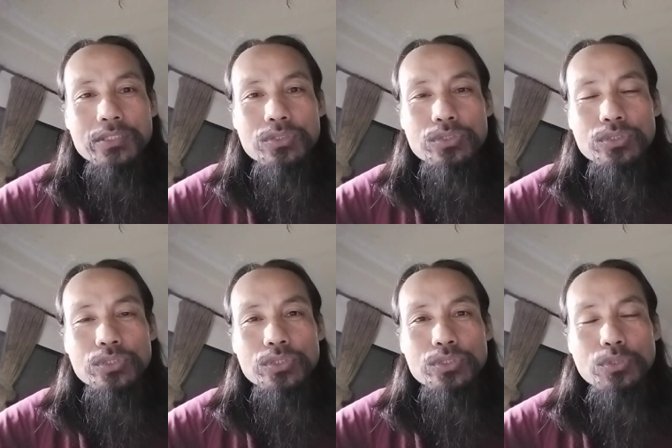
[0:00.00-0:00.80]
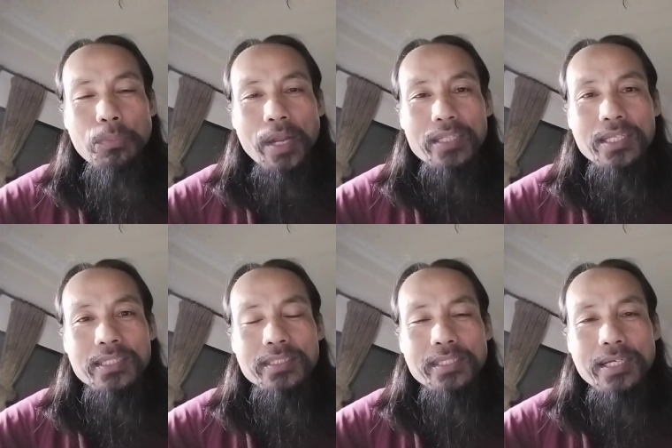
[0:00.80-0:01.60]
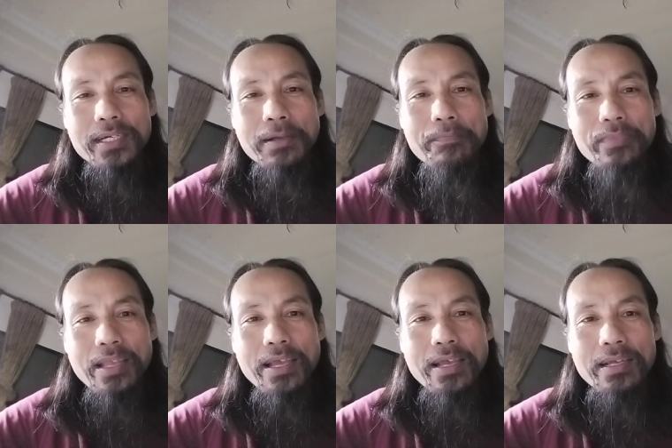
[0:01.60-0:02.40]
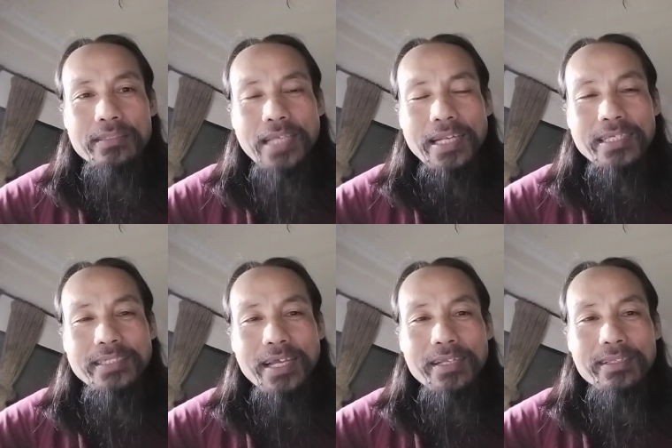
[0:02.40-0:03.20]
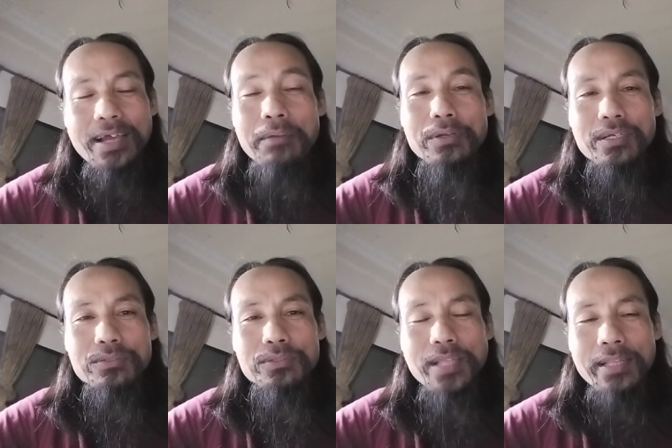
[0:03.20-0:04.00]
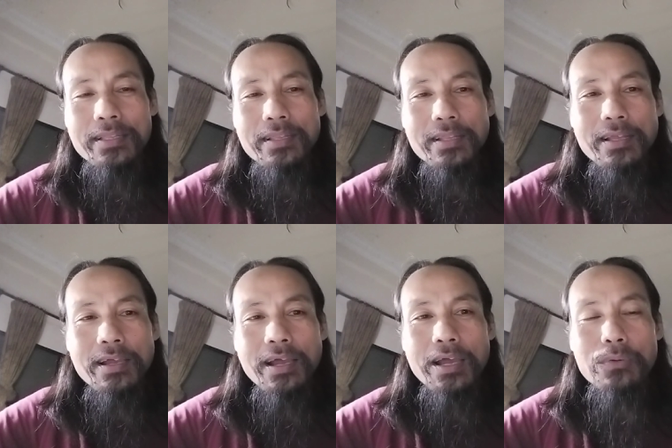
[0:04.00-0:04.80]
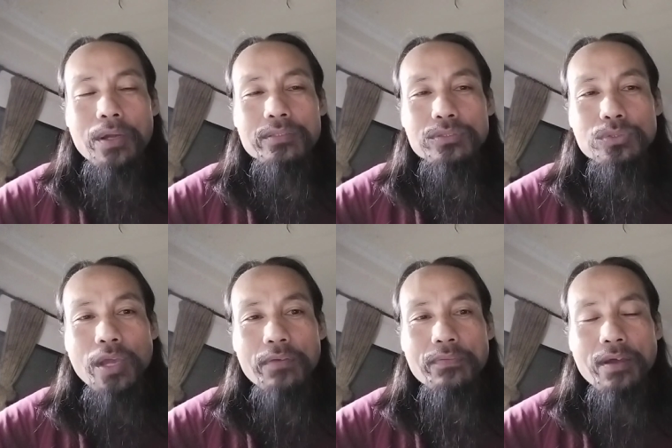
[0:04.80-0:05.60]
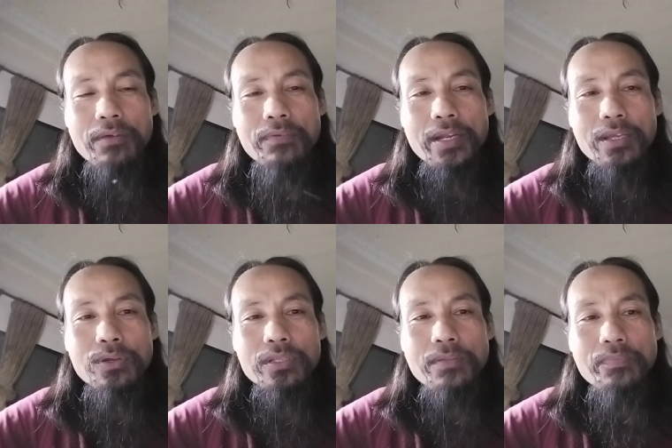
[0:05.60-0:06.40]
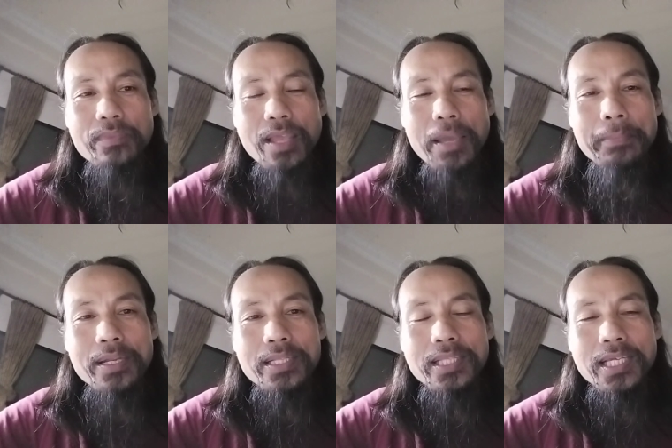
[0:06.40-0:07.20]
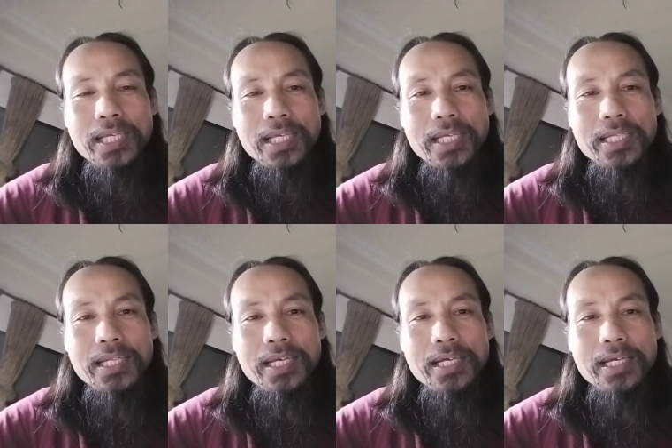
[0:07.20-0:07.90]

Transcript: to practice the Chinese character. I'm gonna do that. I want to have a very good ability in